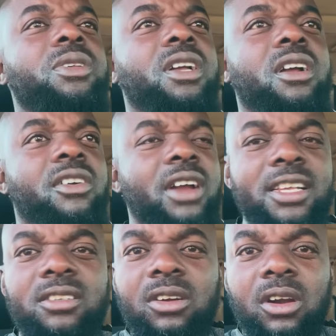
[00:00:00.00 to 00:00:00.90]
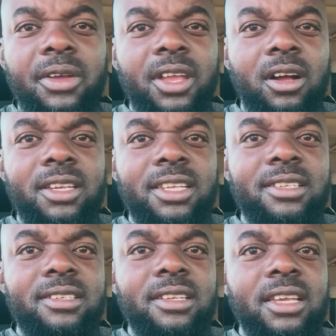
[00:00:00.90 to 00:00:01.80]
grass growing on
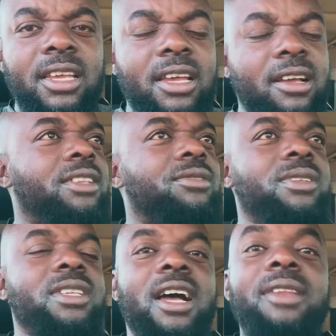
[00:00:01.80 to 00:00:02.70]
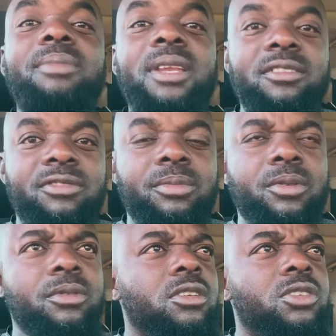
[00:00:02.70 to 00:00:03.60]
it. It was unbelievable.
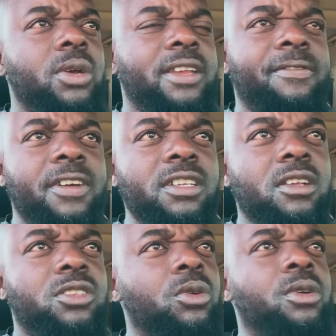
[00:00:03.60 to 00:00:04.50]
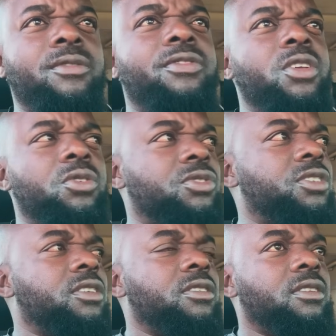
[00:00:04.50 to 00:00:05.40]
So at first I was so
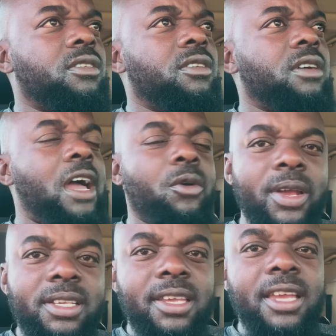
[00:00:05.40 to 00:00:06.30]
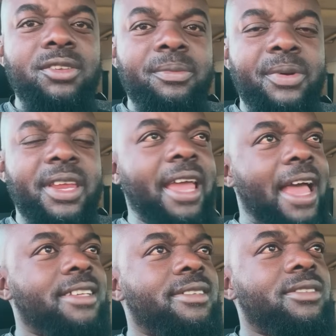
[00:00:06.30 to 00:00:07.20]
confused. I went again to
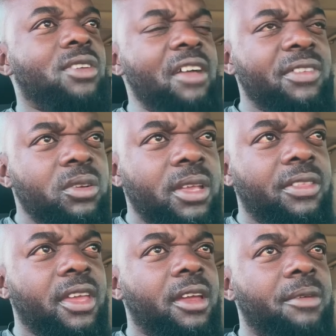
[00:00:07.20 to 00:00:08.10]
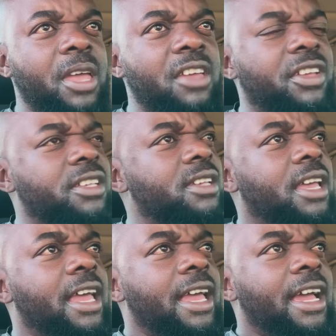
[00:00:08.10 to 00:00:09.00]
precast to have a look at their pavings,
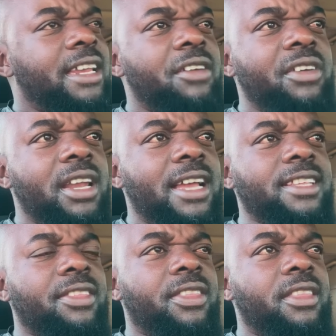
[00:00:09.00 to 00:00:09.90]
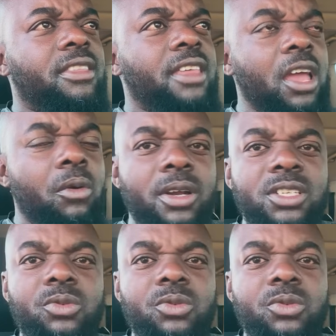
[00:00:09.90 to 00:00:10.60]
and I realized that their ones